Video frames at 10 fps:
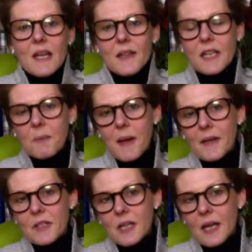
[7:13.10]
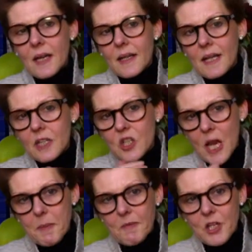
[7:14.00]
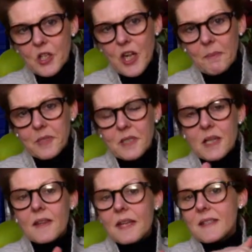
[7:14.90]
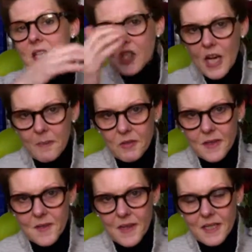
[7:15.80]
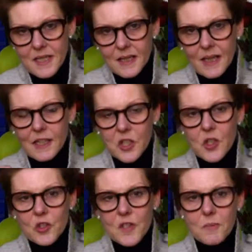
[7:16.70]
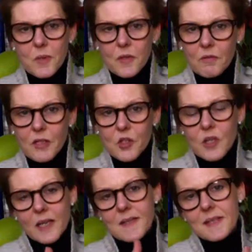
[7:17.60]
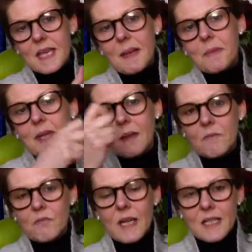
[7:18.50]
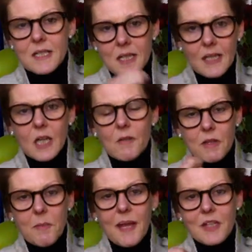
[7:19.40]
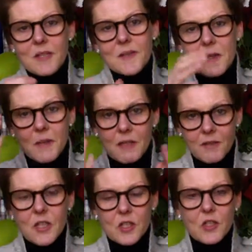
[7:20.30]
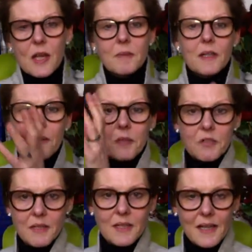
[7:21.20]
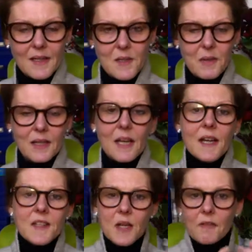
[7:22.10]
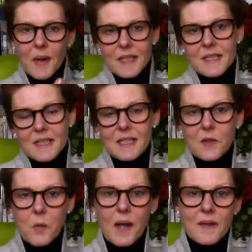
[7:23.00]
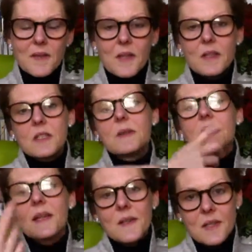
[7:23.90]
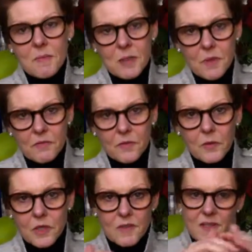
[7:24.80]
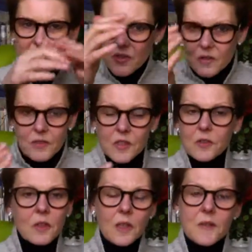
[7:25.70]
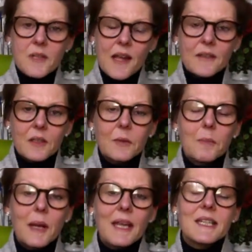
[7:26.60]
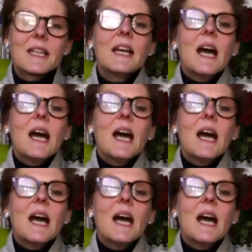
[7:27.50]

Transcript: Think about the shape of each chapter. Is each chapter exciting? In a children's book, the real trick is to keep the reader turning over the pages, so when they finish the chapter, they want to read the next one. So have you ended it in a way that's going to entice them to move forward, or is it sort of too closed down and complete?